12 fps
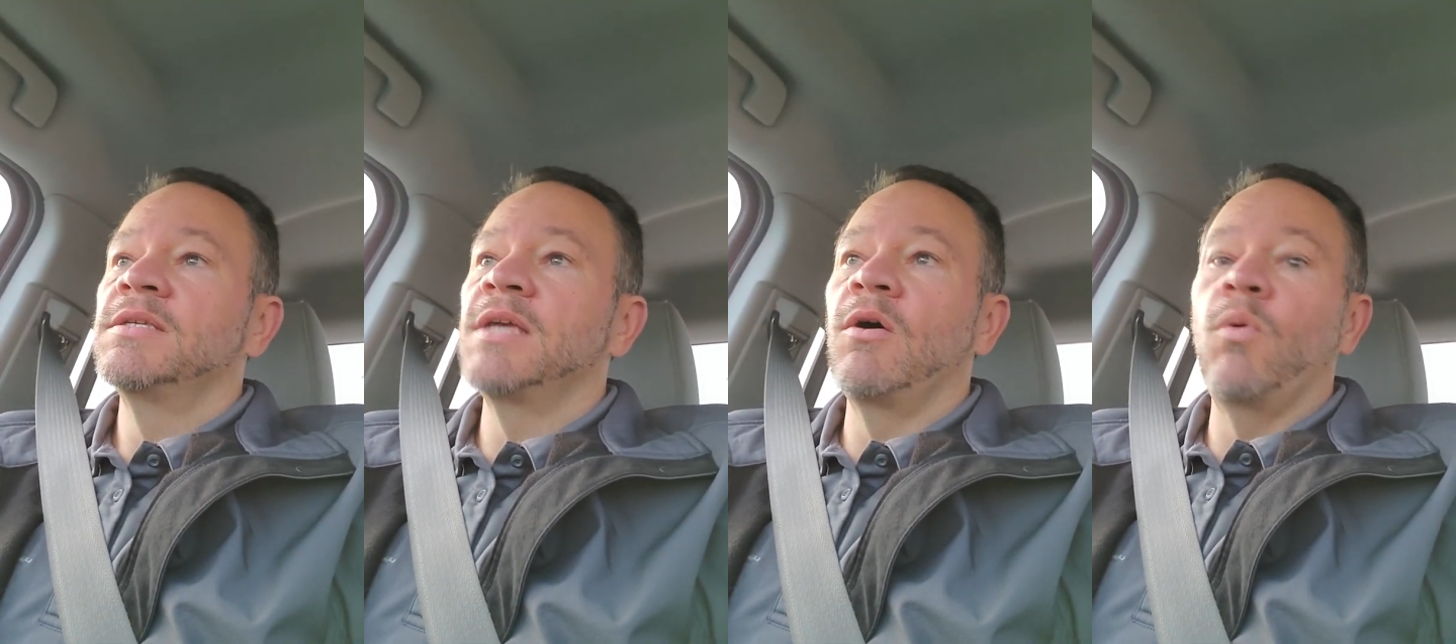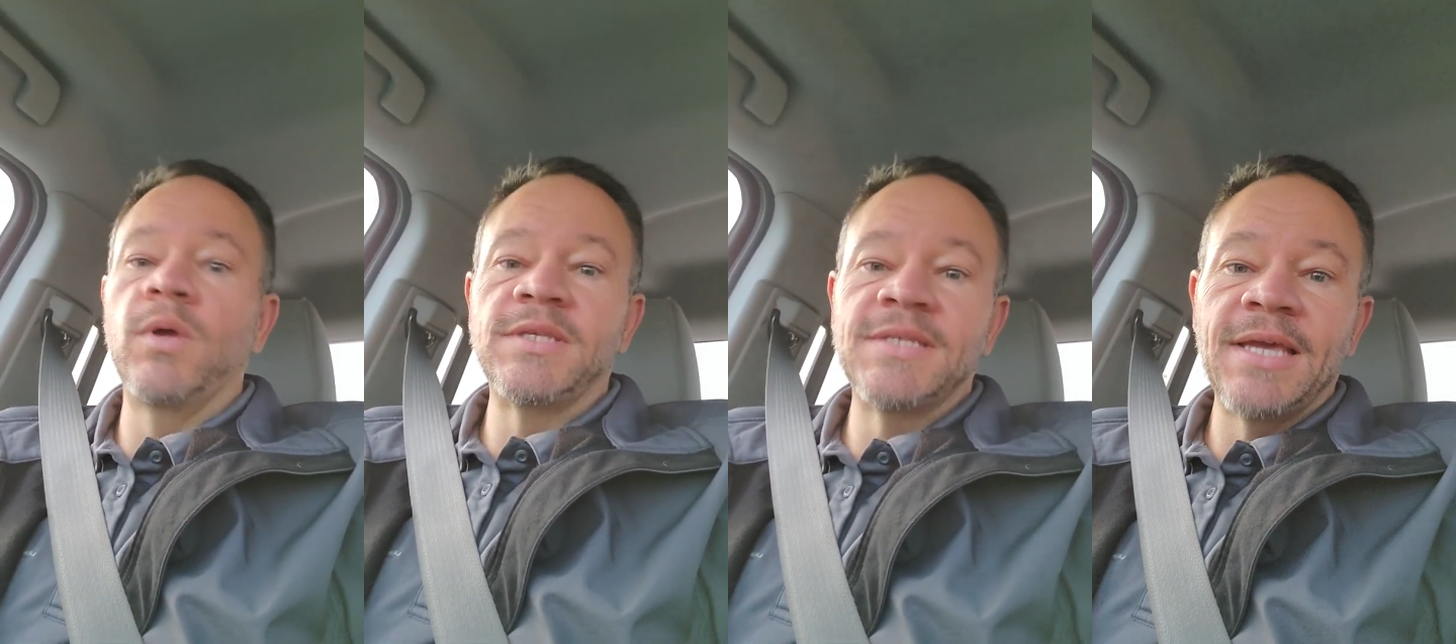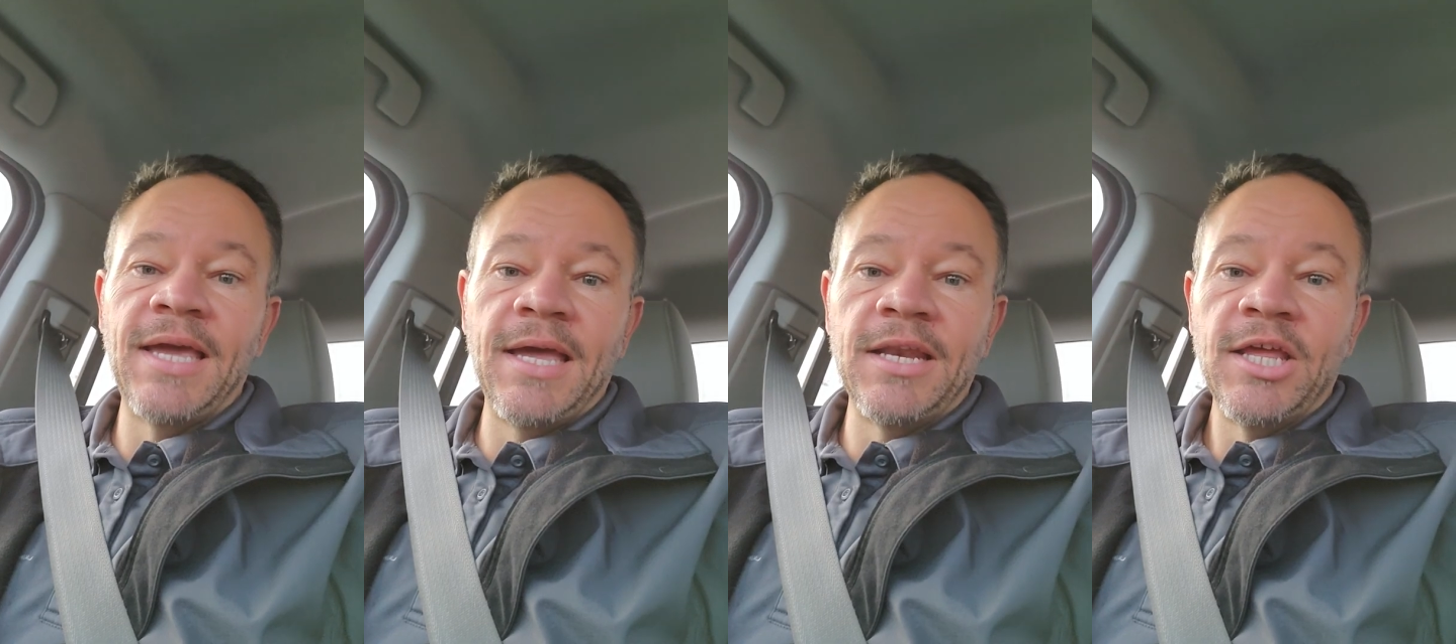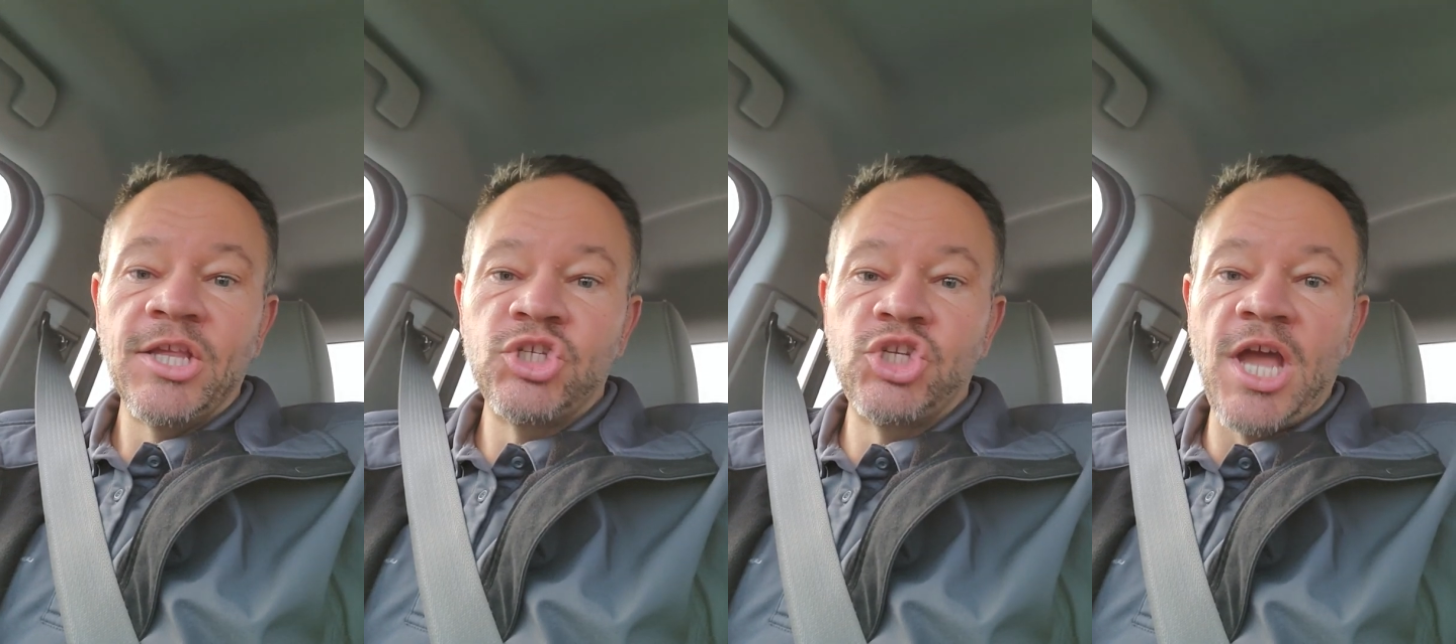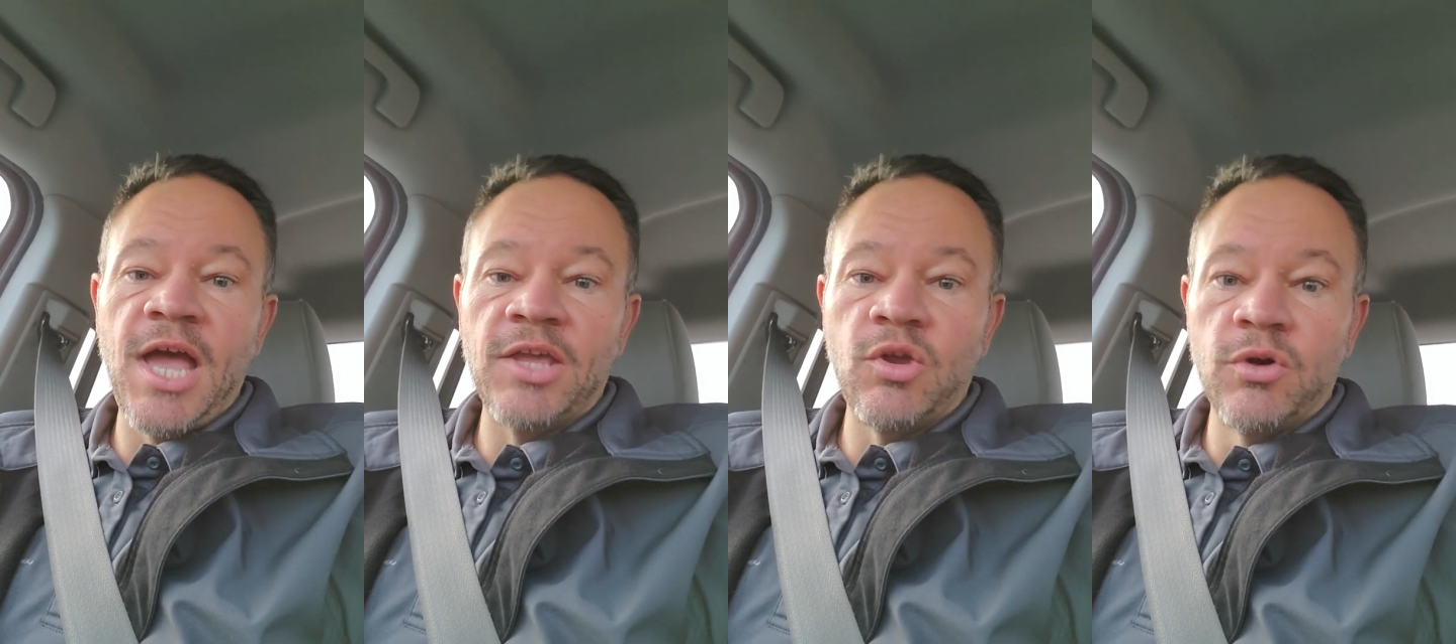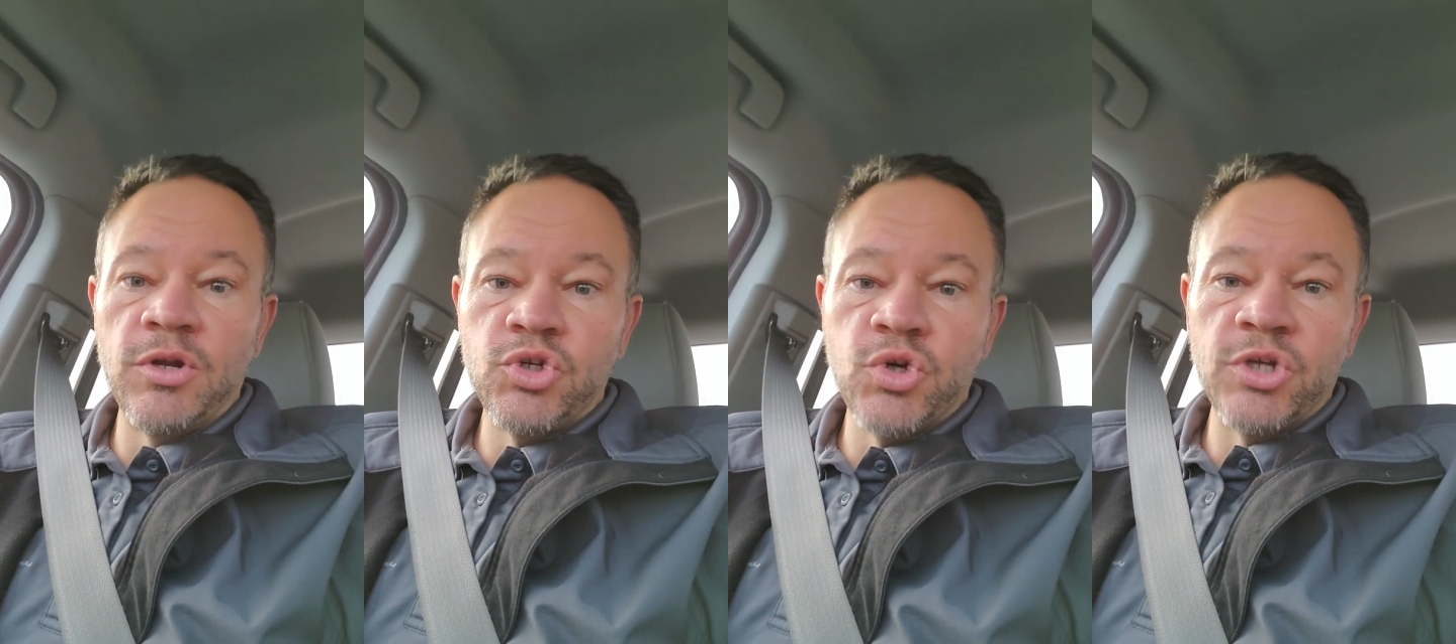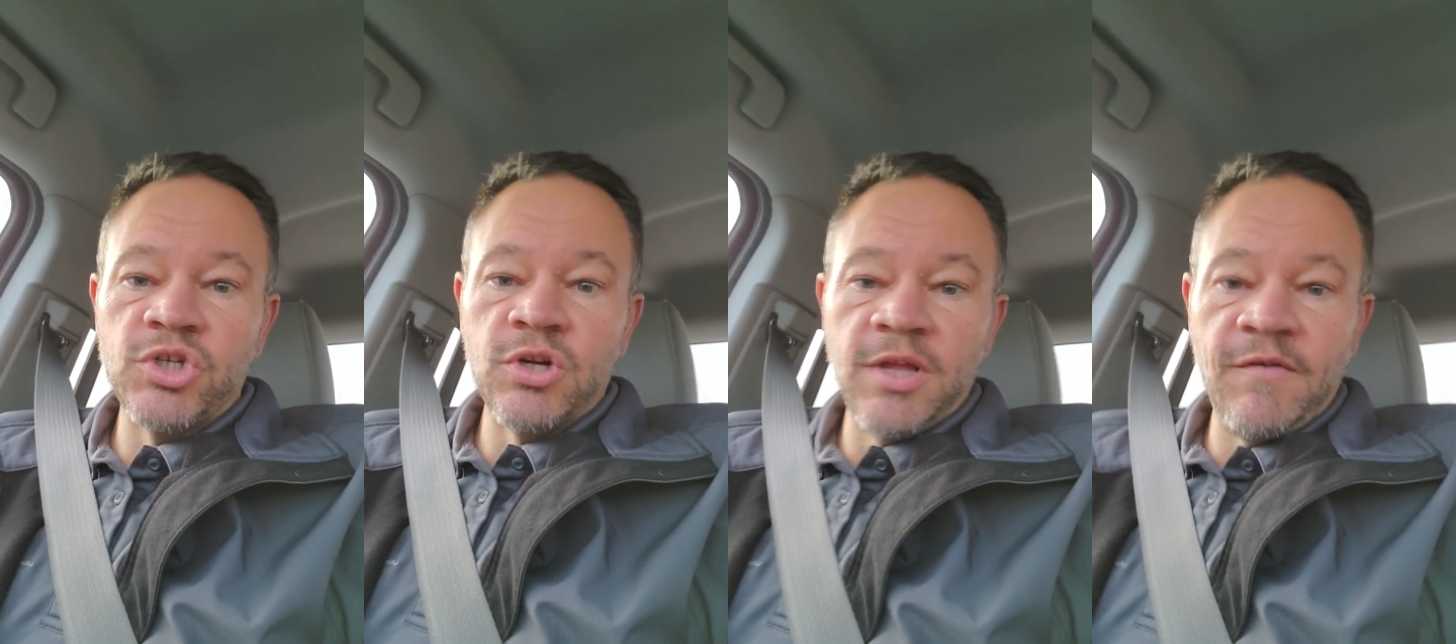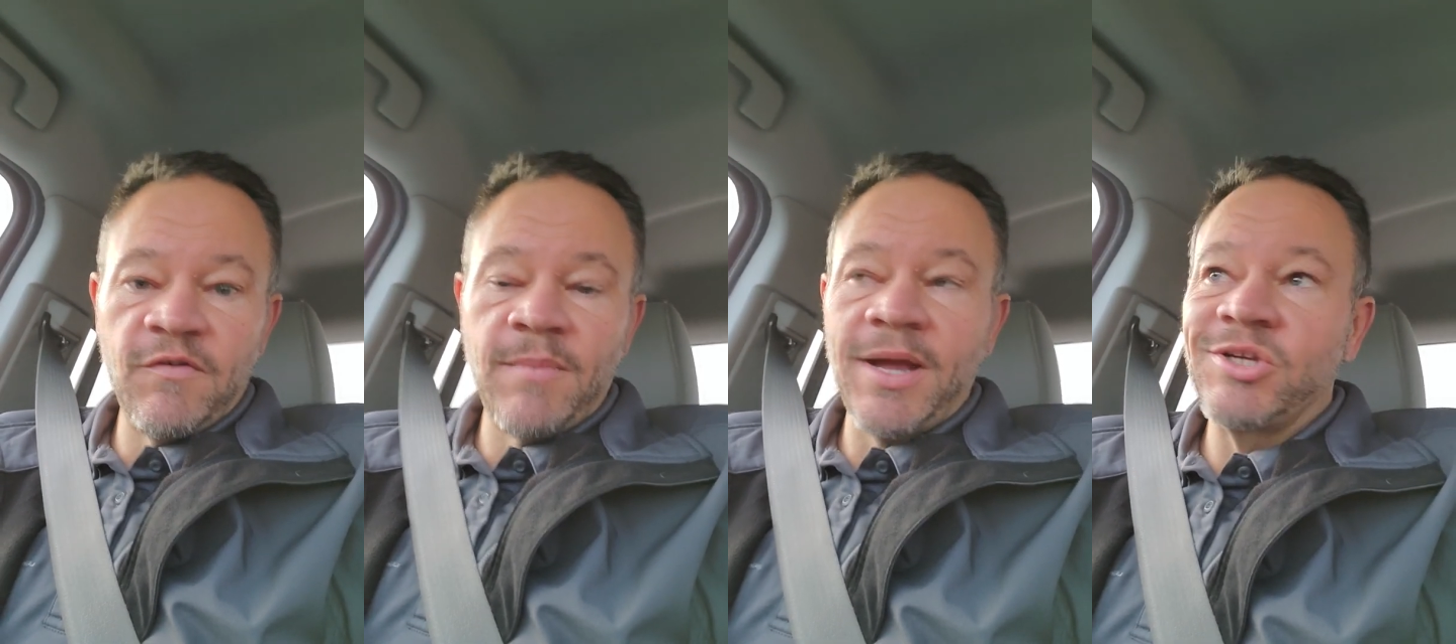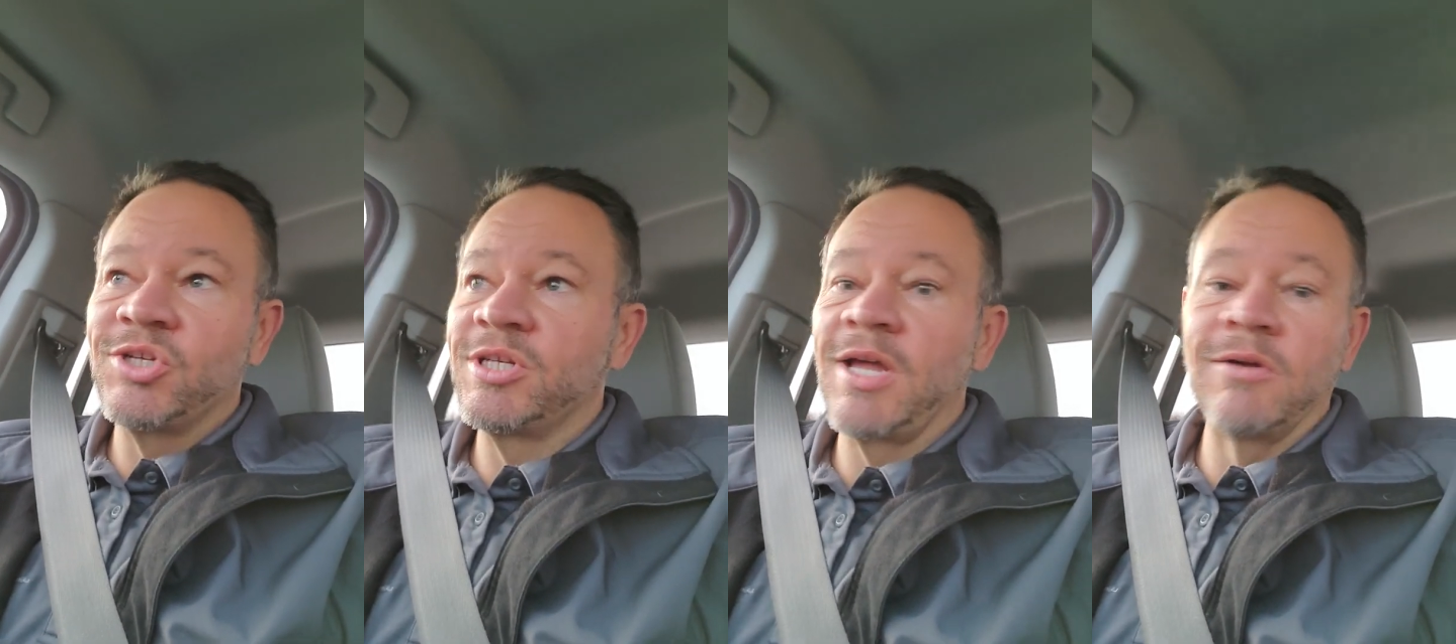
So once again, check your nutritional information.